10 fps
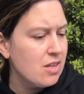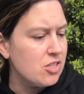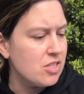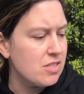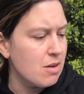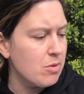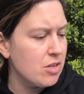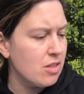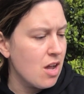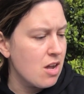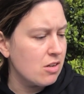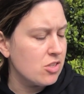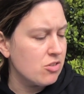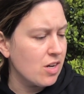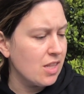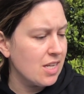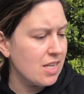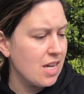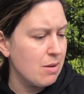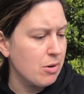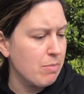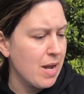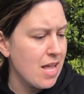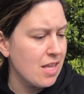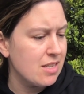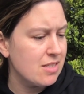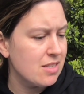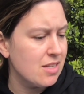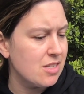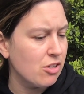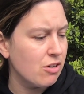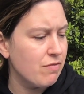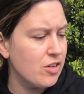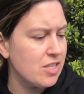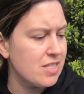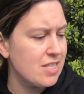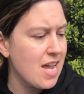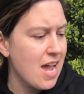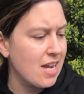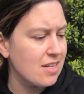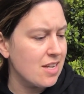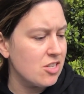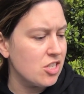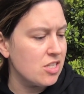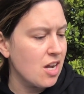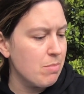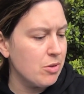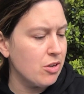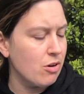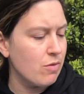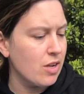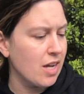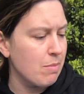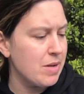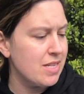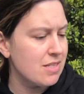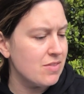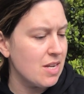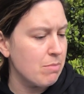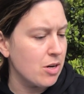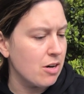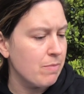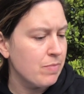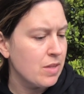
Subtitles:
She stumbled along, struggling to keep her balance, until her foot snagged and she toppled over like a piece of timber.